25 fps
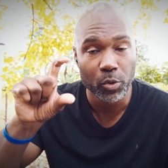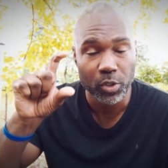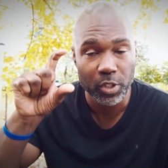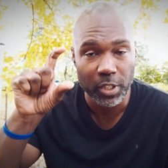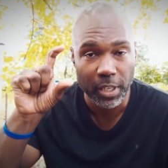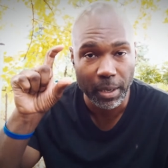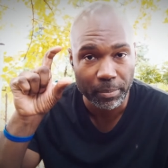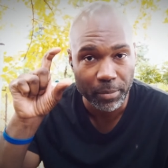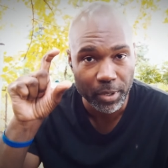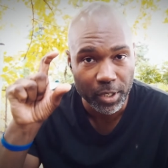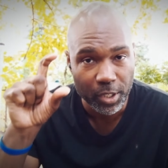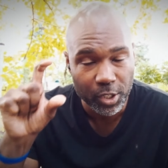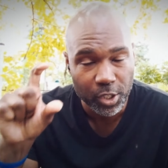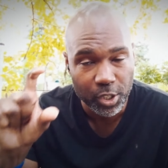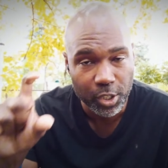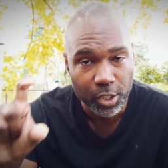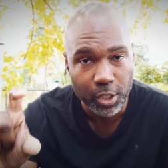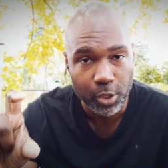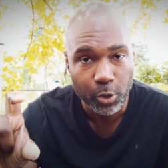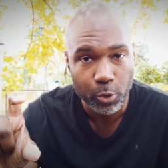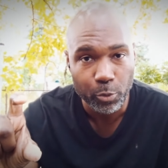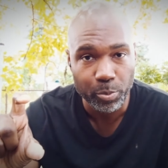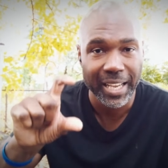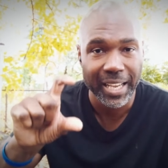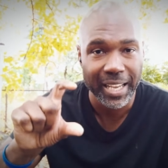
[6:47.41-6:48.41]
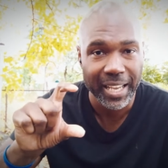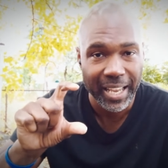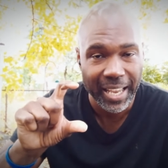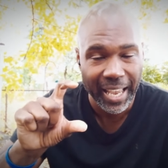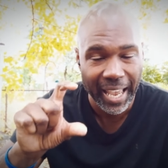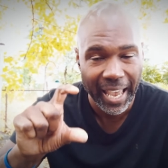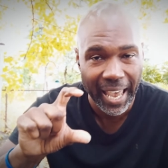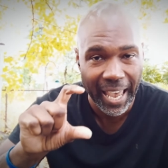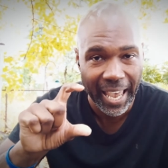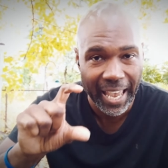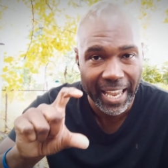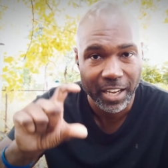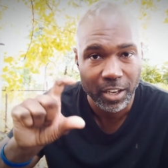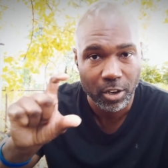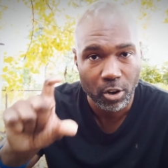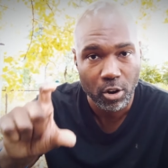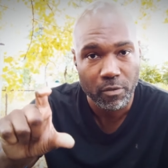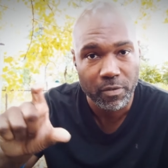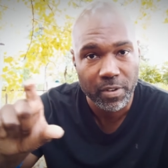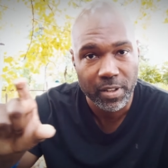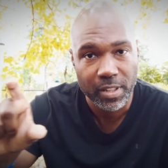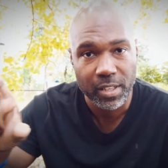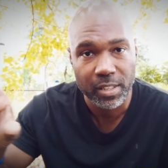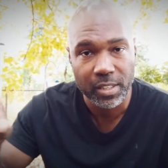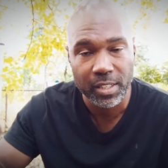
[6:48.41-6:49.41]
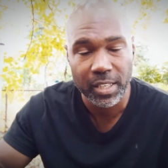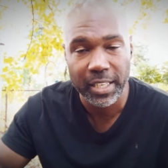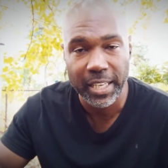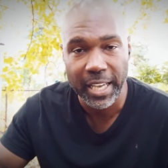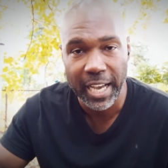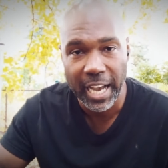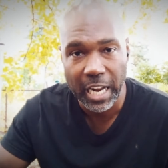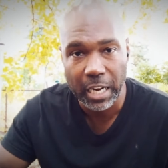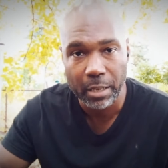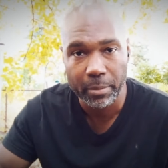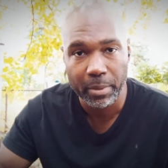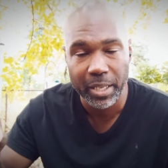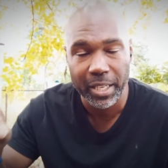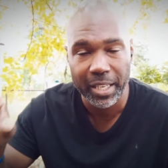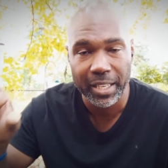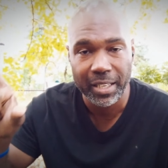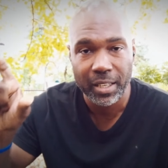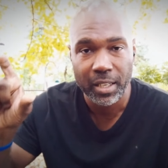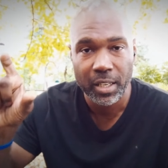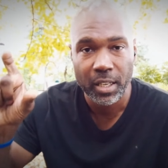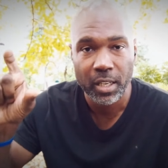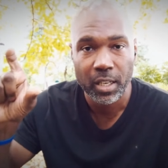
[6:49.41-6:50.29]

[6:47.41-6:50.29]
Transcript: something stupid, hand over this economy